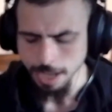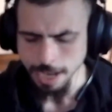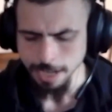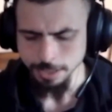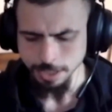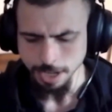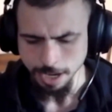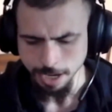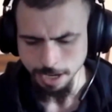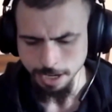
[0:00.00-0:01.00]
as
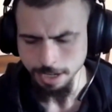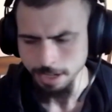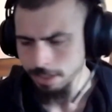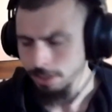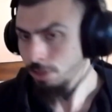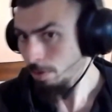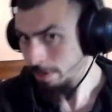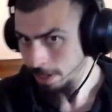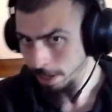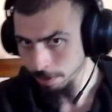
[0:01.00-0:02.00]
a
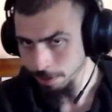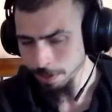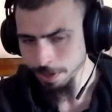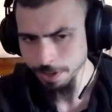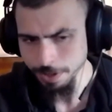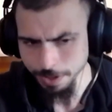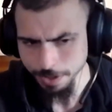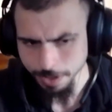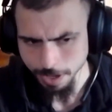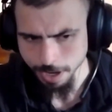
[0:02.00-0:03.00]
storyteller
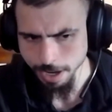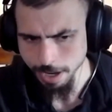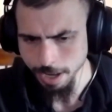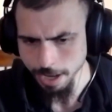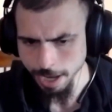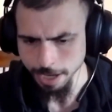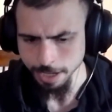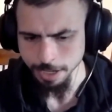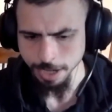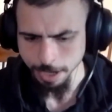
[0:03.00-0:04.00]

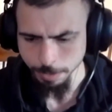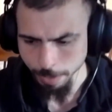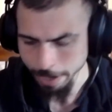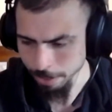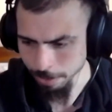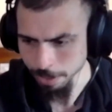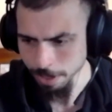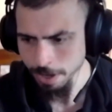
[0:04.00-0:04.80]
and a writer